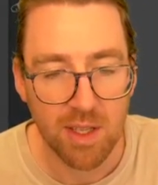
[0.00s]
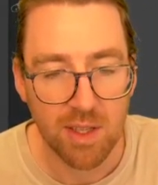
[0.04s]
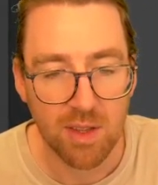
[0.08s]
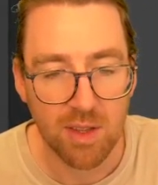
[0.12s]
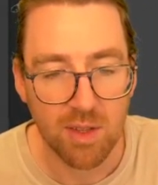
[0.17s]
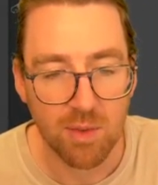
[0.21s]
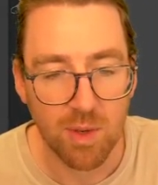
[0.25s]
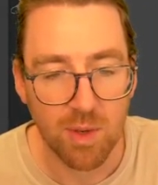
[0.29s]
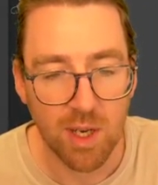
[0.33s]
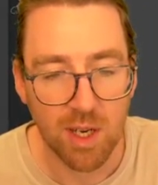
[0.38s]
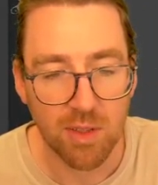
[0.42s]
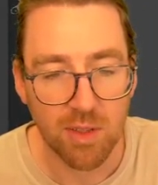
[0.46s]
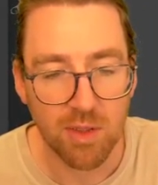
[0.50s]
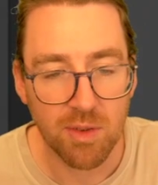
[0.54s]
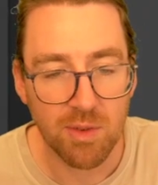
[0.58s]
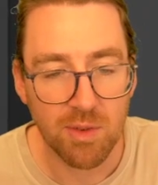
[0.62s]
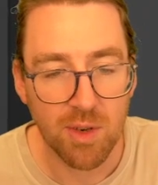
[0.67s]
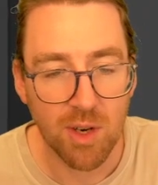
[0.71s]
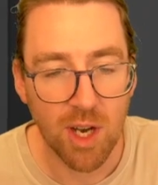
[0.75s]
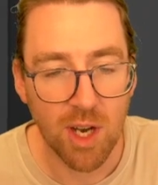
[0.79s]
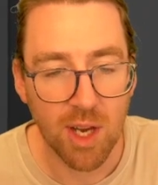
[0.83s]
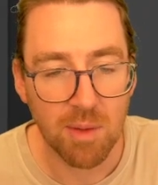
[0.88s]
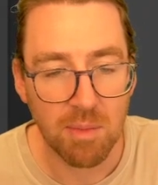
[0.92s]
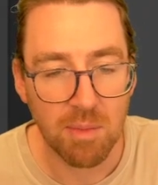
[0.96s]
The one on the
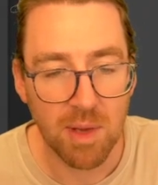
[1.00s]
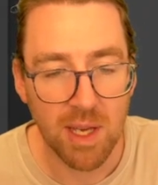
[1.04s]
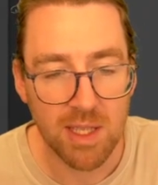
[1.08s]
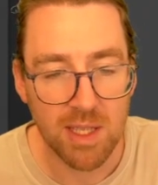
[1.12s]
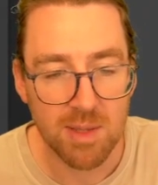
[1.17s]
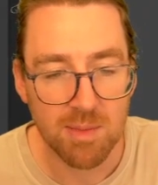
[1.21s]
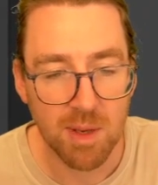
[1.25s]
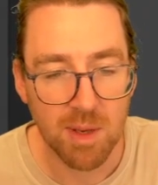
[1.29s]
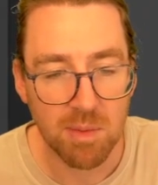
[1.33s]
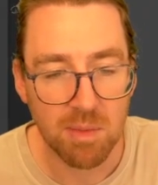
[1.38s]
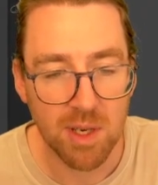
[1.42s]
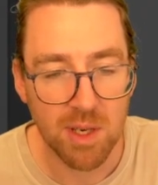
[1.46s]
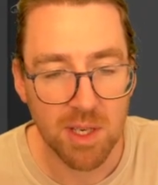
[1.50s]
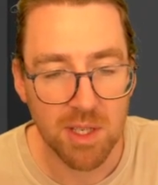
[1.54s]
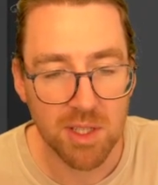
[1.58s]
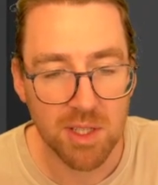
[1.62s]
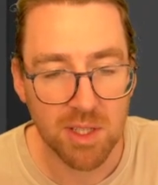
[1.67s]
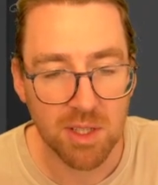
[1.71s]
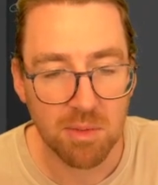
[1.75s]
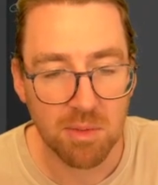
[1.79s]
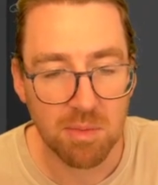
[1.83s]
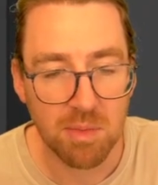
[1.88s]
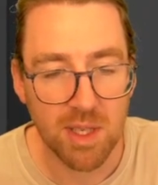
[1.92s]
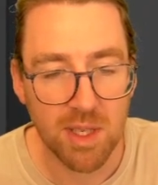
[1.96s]
right makes my brush
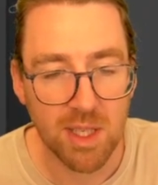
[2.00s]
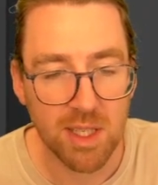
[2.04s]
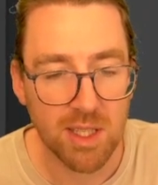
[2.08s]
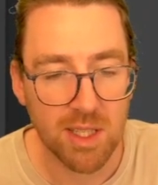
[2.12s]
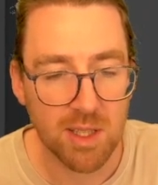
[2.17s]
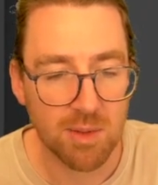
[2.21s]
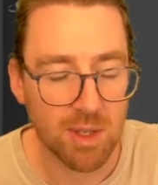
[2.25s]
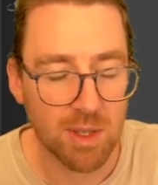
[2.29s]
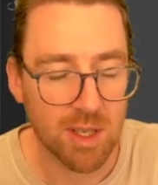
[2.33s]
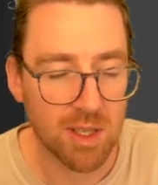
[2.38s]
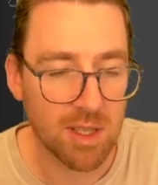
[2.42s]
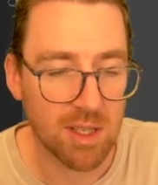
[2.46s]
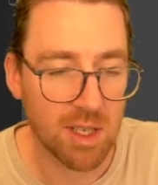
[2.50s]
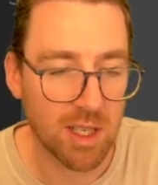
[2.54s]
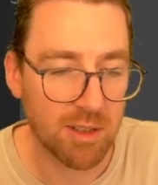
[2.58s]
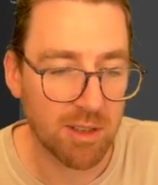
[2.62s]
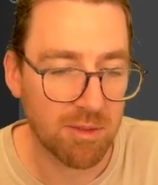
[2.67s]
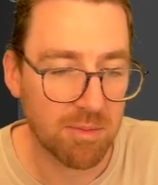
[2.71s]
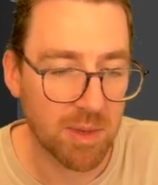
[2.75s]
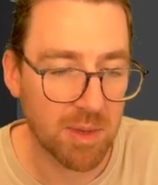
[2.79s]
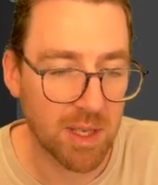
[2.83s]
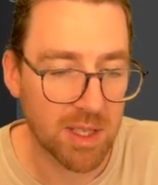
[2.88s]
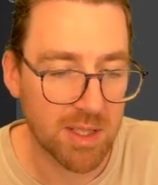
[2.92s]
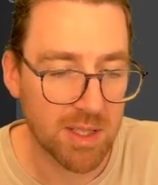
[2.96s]
go bigger. The one on the
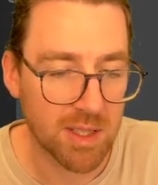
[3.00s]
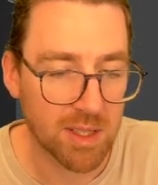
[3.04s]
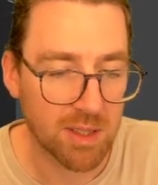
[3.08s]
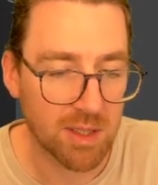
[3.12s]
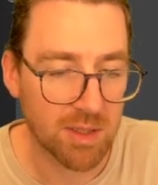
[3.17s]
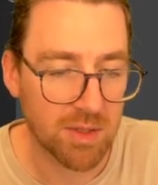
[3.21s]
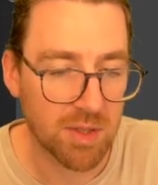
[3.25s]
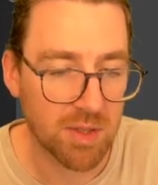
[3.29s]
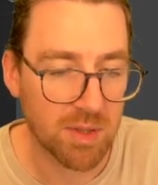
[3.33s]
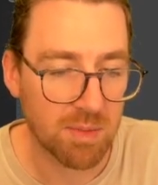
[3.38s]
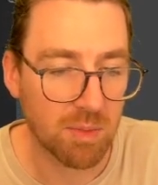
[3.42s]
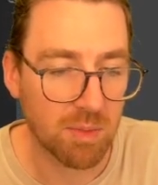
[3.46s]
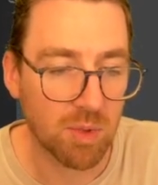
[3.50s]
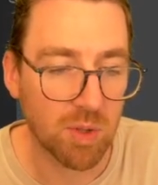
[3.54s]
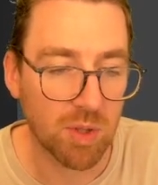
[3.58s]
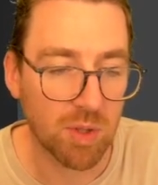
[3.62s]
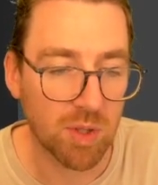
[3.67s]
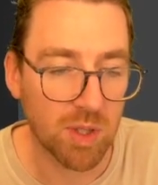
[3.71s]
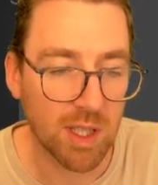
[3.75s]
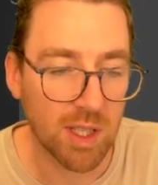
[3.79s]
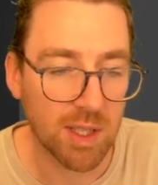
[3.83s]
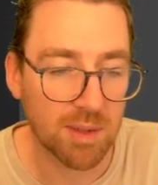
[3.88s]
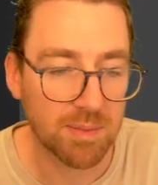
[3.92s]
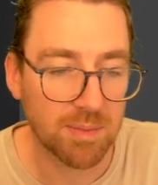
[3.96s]
left makes it go
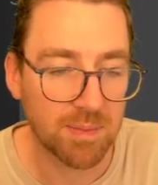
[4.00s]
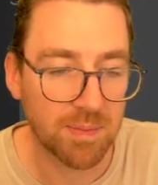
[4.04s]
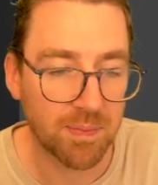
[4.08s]
smaller.